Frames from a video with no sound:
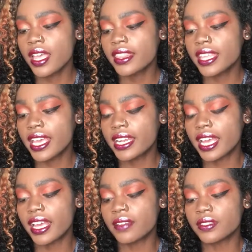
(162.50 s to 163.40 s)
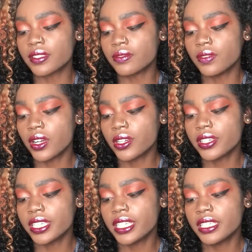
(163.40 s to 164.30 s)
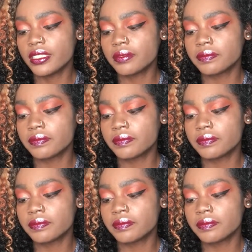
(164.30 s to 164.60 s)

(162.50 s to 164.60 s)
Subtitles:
Then I have Safari.